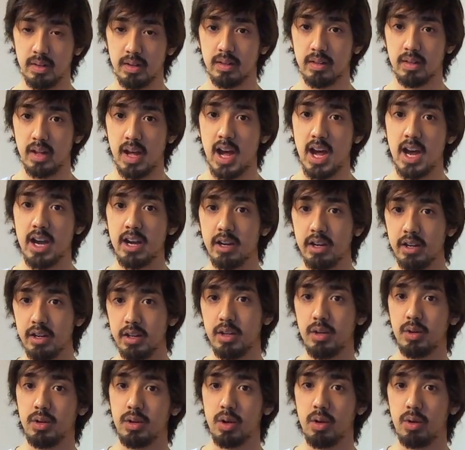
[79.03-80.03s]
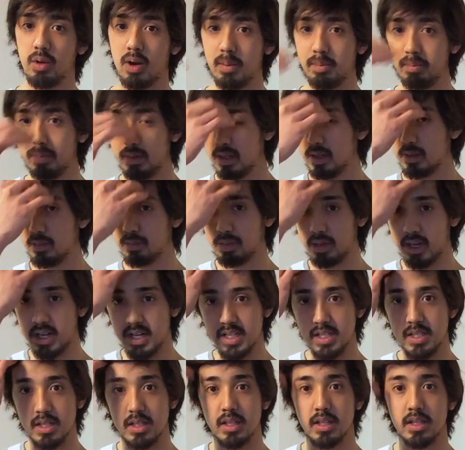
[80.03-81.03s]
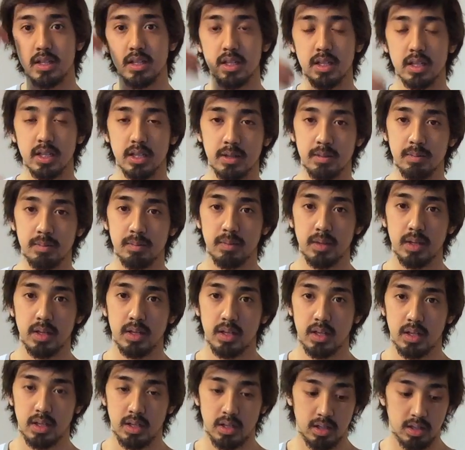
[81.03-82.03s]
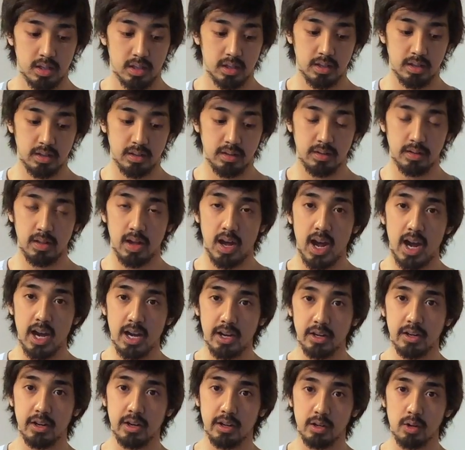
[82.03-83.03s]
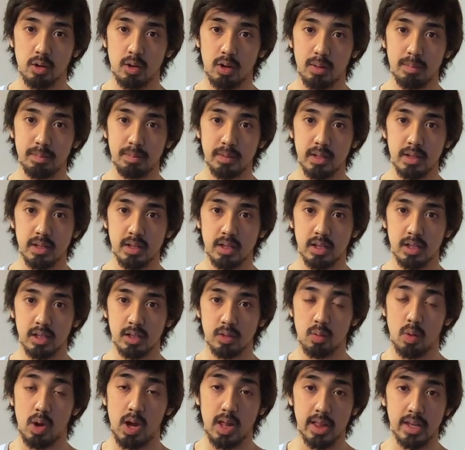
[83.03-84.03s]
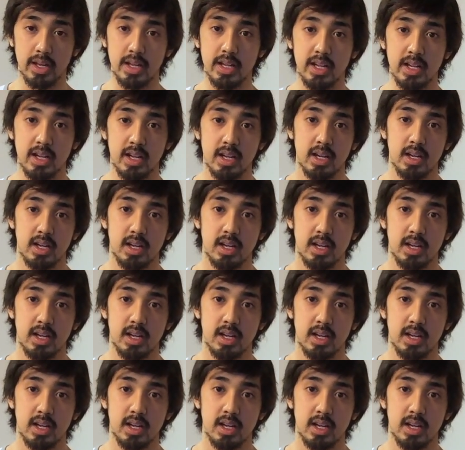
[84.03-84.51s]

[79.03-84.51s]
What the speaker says: the higher you go up in price and the higher you're going to go up in quality